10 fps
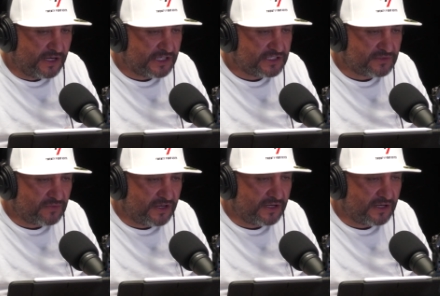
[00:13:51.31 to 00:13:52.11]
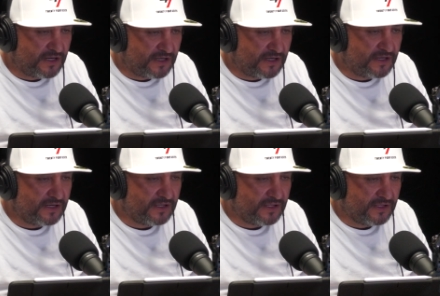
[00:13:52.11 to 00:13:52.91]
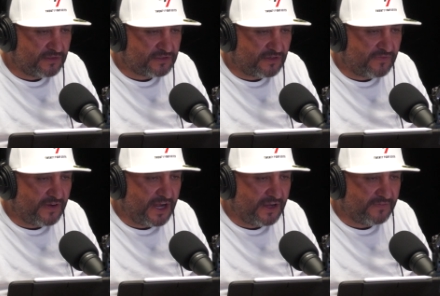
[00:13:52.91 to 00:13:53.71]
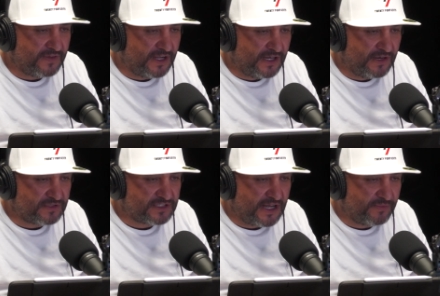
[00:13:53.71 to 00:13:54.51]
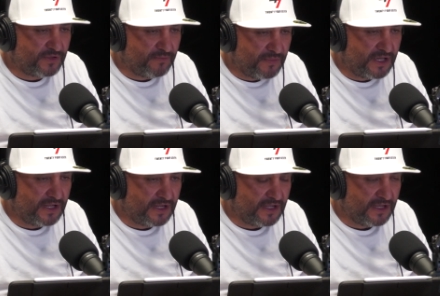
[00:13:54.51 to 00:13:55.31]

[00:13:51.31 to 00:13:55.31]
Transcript: I just want her to survive, and it was up to me